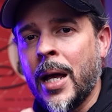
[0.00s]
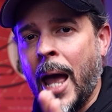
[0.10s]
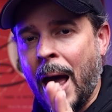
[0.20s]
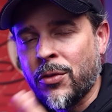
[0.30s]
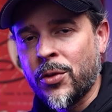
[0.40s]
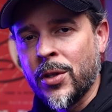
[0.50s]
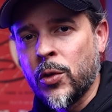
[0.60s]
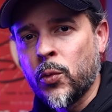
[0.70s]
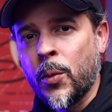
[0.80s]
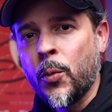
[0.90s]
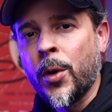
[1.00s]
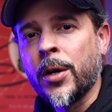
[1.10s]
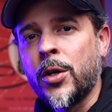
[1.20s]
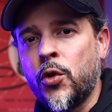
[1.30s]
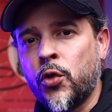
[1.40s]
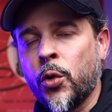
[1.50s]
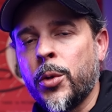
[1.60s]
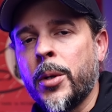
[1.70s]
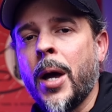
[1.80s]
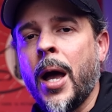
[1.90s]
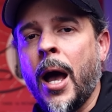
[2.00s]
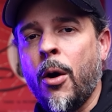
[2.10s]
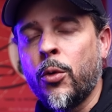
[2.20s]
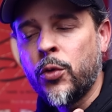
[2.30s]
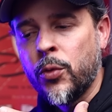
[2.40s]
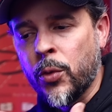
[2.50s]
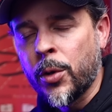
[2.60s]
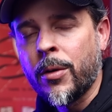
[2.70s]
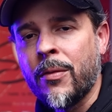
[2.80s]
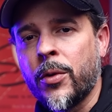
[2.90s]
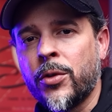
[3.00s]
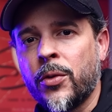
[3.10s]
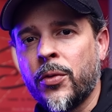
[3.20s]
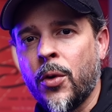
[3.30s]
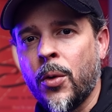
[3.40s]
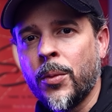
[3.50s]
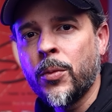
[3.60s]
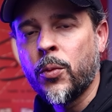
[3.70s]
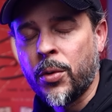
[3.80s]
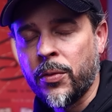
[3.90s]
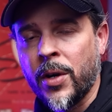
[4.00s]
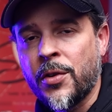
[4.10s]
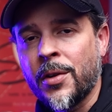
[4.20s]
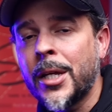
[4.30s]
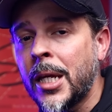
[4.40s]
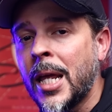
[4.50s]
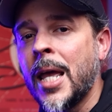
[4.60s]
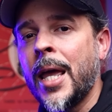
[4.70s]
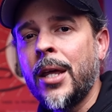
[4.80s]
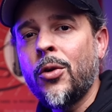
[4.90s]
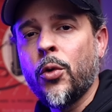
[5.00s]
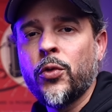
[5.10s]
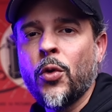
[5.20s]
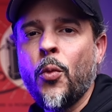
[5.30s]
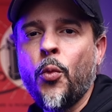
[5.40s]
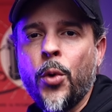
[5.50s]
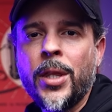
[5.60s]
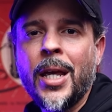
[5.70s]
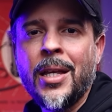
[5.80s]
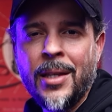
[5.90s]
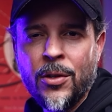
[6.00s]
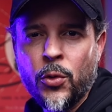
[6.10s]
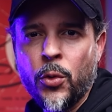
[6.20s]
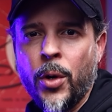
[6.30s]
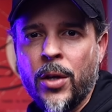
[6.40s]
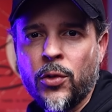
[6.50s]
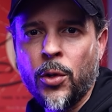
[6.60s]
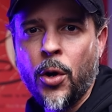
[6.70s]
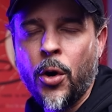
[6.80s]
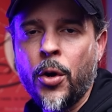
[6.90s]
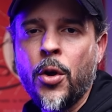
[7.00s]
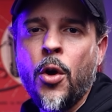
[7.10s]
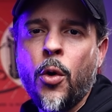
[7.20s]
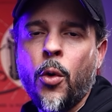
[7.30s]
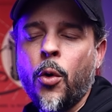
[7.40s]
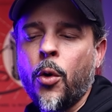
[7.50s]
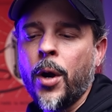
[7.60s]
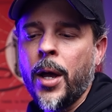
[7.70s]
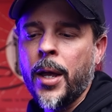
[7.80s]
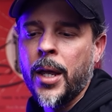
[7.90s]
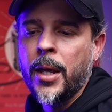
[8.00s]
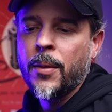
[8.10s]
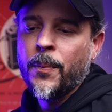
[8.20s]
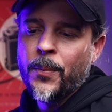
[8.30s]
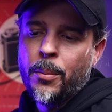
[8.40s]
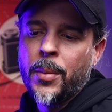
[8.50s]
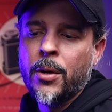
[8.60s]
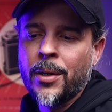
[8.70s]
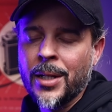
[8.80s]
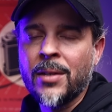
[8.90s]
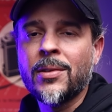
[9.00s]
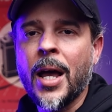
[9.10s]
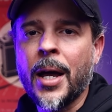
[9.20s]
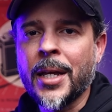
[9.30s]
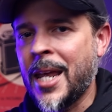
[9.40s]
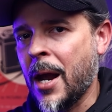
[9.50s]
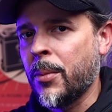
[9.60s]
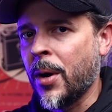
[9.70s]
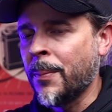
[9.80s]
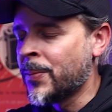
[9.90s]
after this one where I'm going to show you how to photograph with your phone professionally, and also with a digital SLR or a mirrorless camera.